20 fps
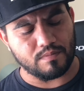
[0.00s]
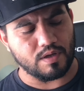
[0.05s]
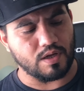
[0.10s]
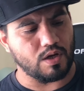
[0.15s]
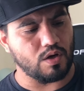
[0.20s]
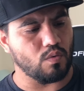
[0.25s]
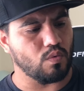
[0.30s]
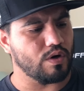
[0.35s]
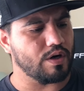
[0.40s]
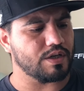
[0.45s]

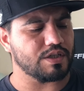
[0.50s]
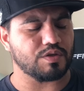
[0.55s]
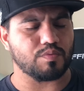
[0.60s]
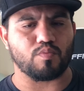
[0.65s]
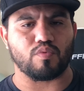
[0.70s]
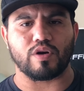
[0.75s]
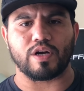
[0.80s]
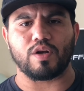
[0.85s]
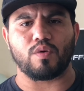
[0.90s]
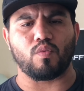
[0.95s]
It works
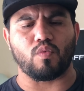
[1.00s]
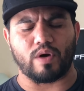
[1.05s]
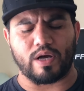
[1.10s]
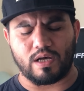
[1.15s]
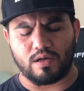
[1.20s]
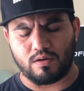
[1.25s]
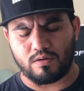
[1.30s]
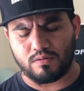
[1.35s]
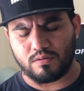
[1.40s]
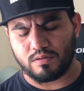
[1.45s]
pretty
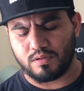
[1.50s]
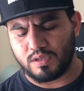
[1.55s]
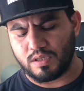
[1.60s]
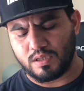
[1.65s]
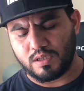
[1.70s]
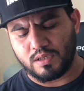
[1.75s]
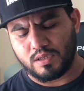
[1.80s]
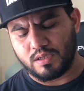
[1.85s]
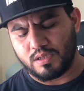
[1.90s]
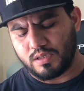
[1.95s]
well.
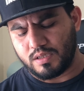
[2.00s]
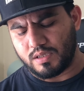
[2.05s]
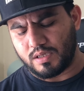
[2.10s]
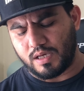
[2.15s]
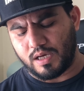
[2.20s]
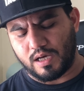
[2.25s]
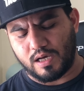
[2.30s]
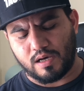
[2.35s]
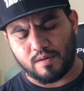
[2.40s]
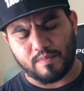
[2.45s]

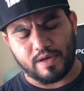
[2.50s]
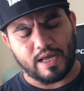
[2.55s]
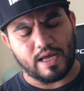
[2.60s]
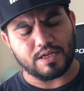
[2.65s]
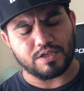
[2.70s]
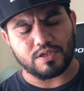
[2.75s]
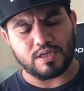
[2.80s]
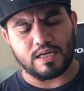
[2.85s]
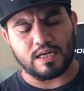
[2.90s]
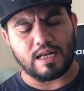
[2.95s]
I
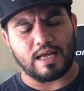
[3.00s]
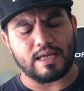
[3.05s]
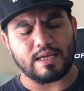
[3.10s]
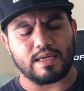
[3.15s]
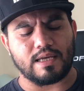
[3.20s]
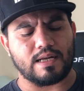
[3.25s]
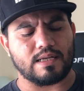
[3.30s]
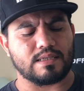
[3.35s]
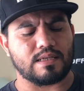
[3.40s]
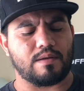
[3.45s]
actually like
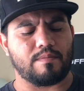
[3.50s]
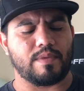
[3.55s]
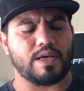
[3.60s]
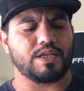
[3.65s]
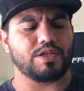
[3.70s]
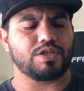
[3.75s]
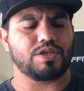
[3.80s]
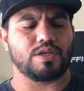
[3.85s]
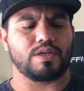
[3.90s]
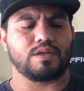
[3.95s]
it, as I
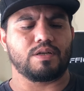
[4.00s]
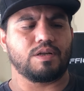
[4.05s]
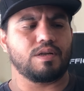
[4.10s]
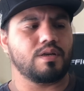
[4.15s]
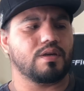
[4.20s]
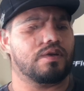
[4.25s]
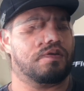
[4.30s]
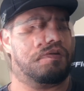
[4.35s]
mentioned.